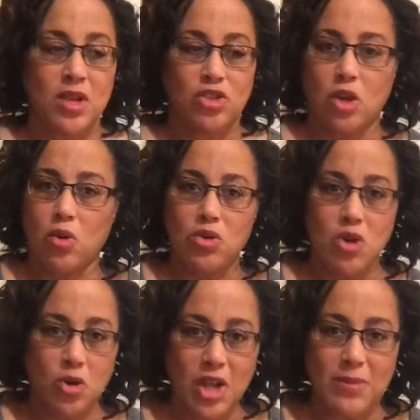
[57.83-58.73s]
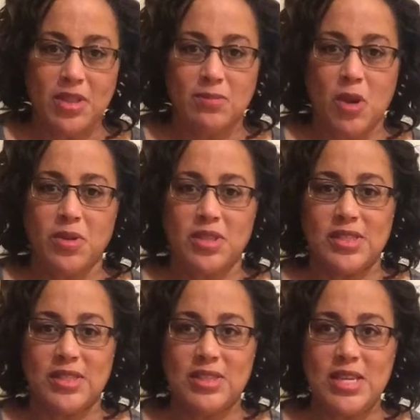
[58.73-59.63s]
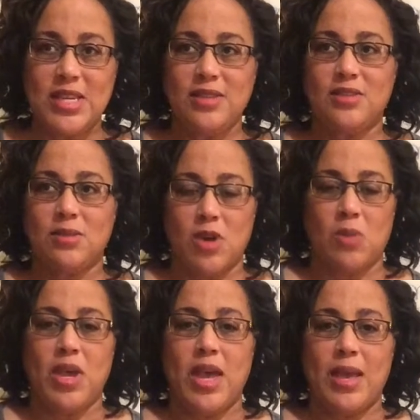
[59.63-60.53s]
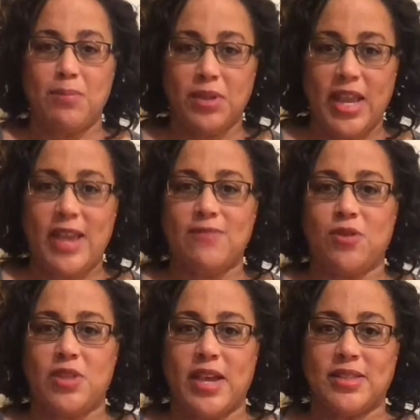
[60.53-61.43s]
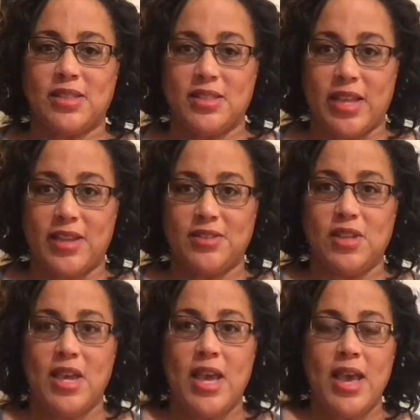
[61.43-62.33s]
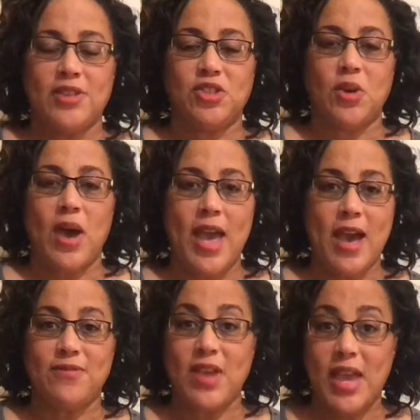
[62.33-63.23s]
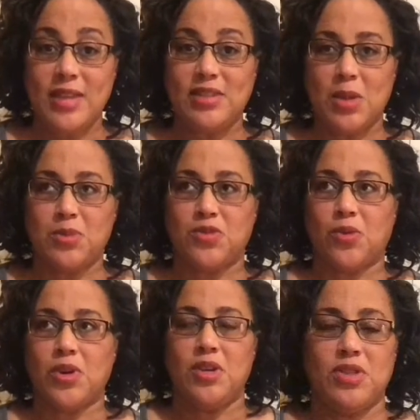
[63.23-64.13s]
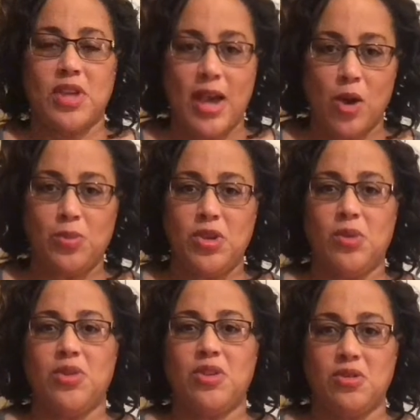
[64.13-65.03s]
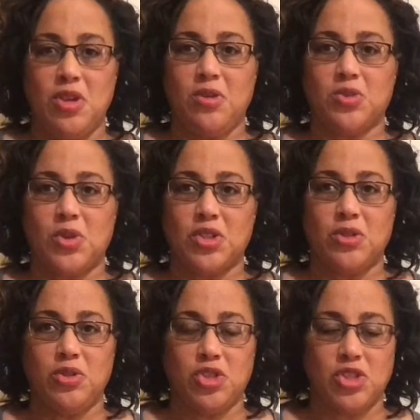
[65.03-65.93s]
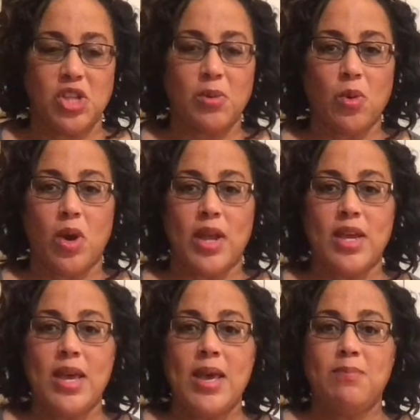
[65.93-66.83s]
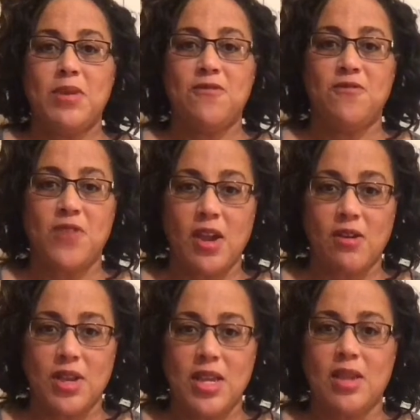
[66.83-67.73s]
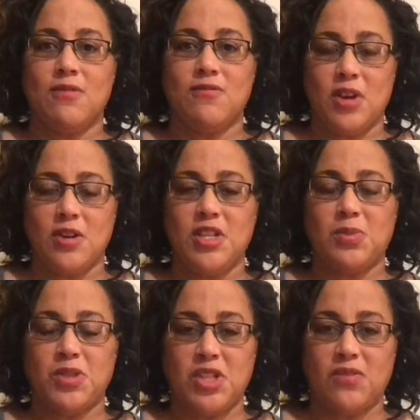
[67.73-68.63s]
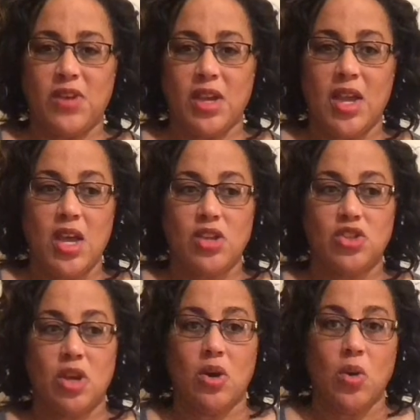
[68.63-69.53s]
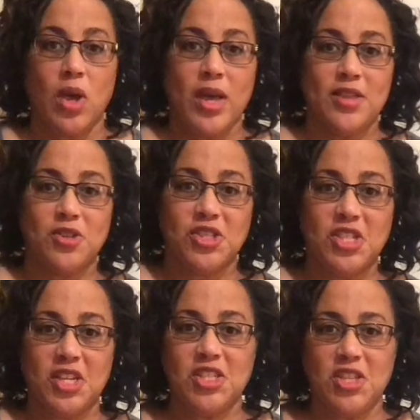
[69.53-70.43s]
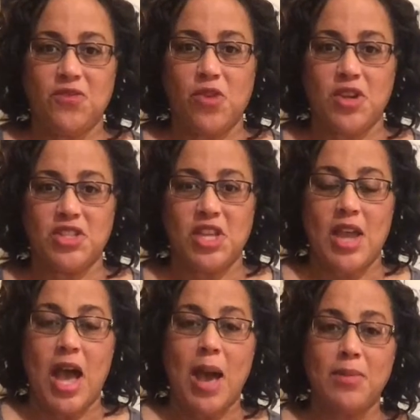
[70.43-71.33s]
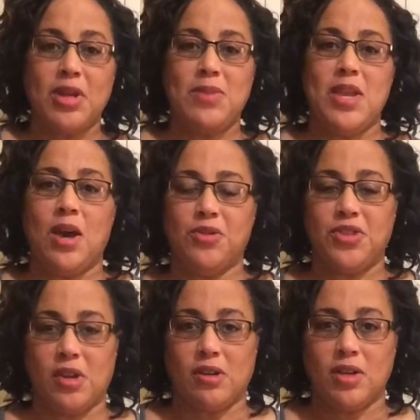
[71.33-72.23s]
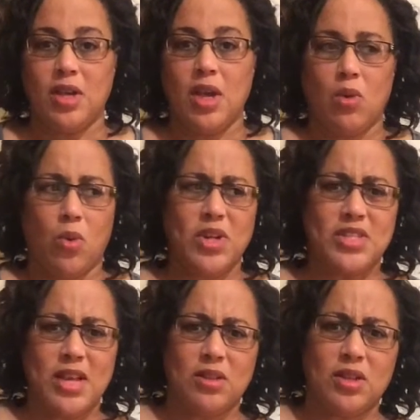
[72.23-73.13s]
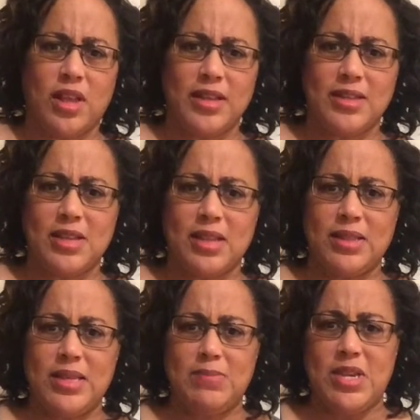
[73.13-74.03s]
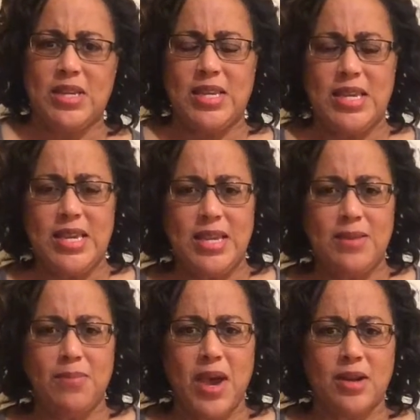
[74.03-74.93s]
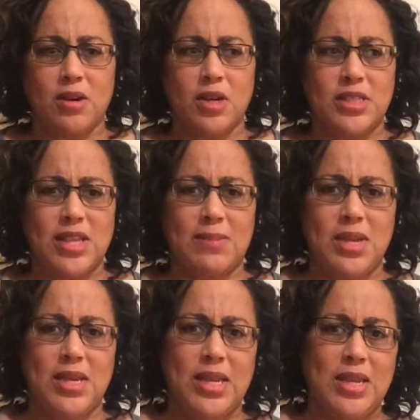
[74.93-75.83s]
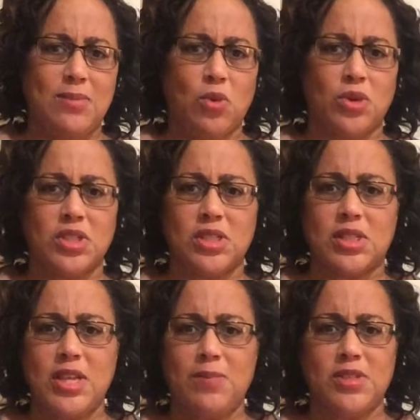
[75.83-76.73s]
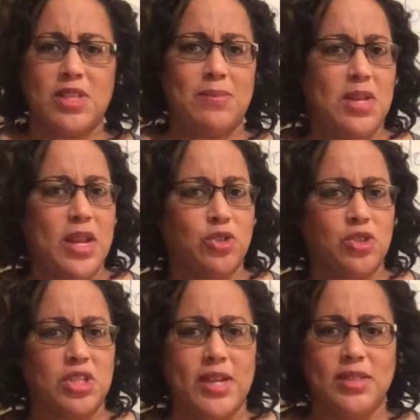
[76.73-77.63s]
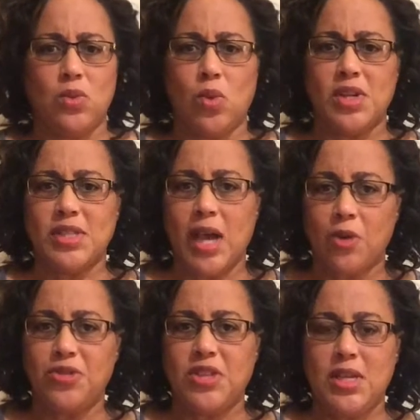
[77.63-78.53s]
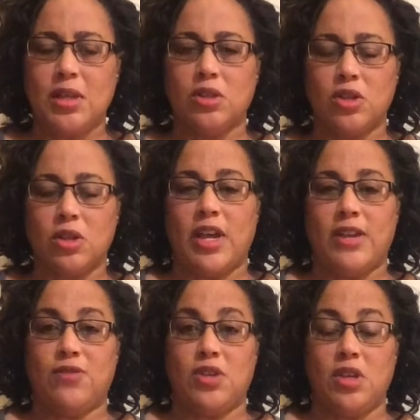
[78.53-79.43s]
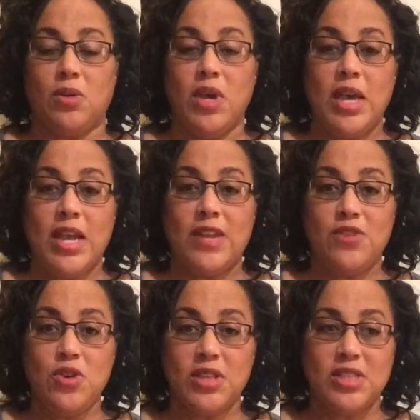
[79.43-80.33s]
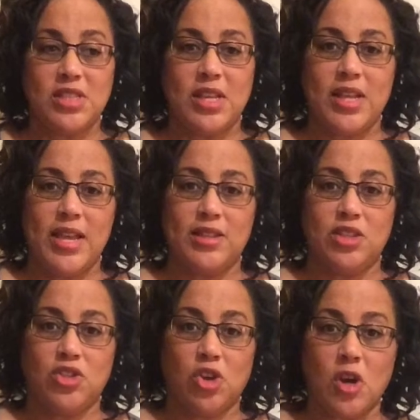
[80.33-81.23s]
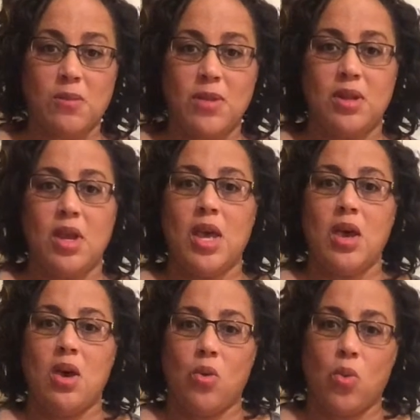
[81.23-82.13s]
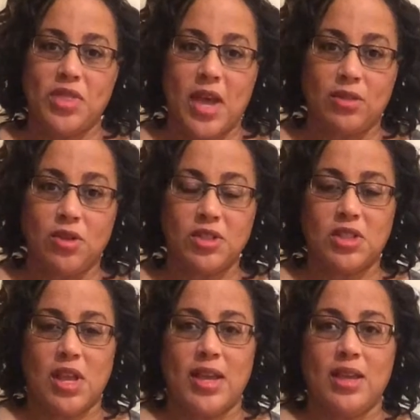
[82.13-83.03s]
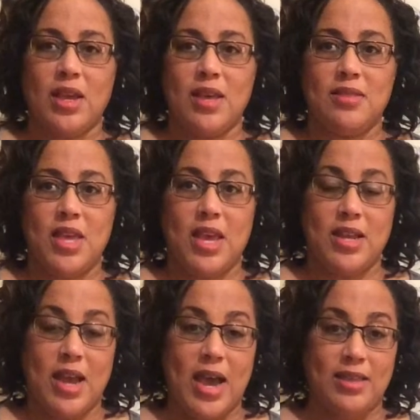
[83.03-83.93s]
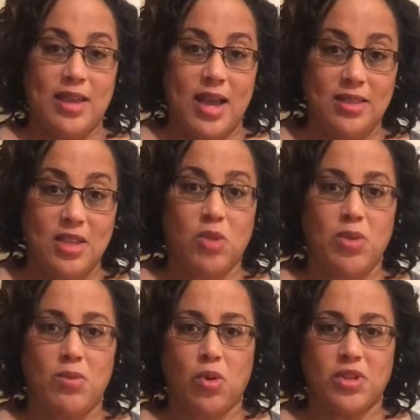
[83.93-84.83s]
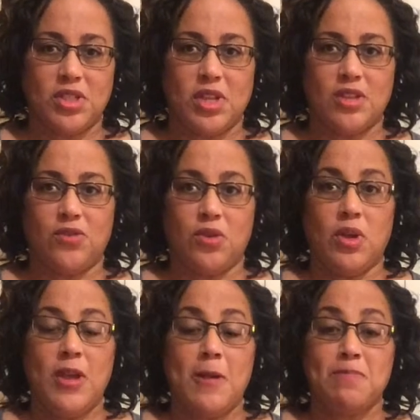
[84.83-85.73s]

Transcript: So no time at the moment to seize the moment and plan for that success. And so I have 8 tips for to help you with your New Year's resolutions. Number 1, be very, very specific. So there's a tendency for us to say, I'm going to be healthier. Well, what does that look like? Does that mean eating better? Does that mean getting more sleep? Does that mean exercising? What does healthy look like for you? And if you can sit and determine what that looks like, then I think you'll be more successful.